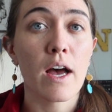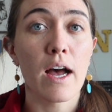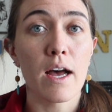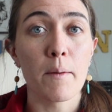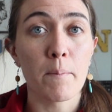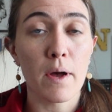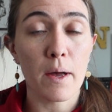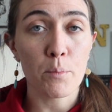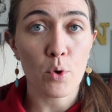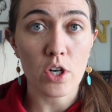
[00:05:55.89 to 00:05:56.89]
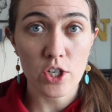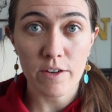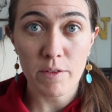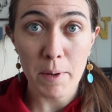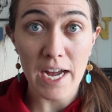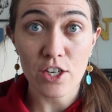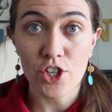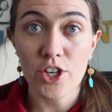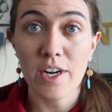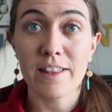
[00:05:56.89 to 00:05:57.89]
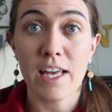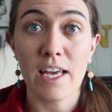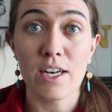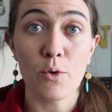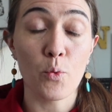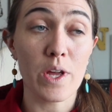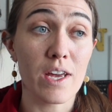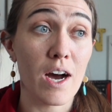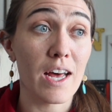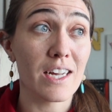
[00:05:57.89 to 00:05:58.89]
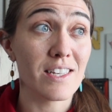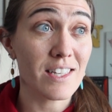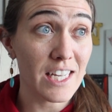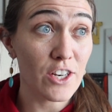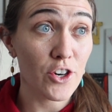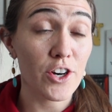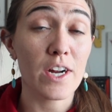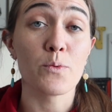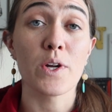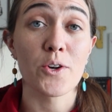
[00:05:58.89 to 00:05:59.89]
a portion of the pasture, and then we got a seeder and we are